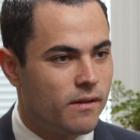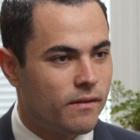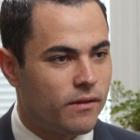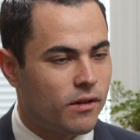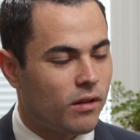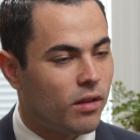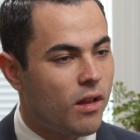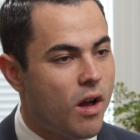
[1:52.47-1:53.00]

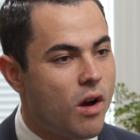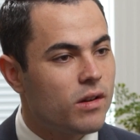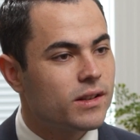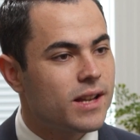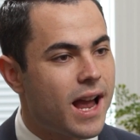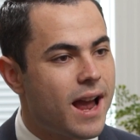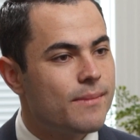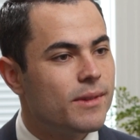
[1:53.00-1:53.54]
For a long
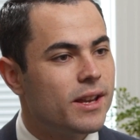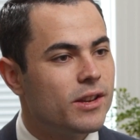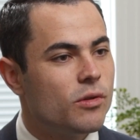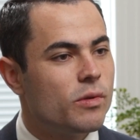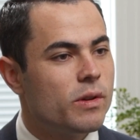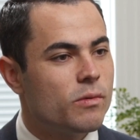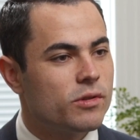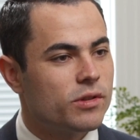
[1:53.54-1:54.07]
time, they
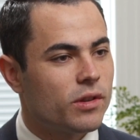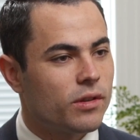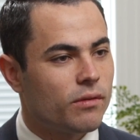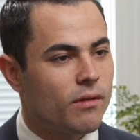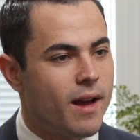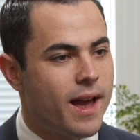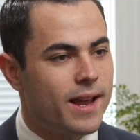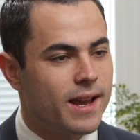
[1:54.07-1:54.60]
knew he was a
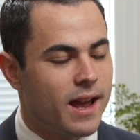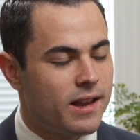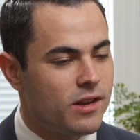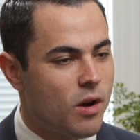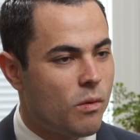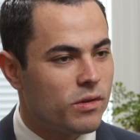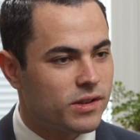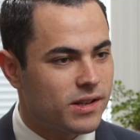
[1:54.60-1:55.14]
threat, yet
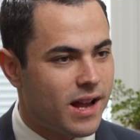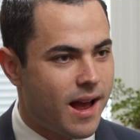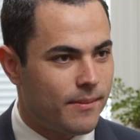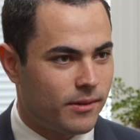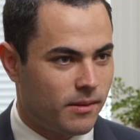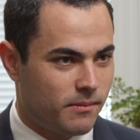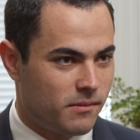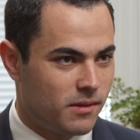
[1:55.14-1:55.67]
no one
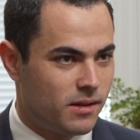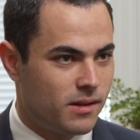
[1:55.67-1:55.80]
stopped him.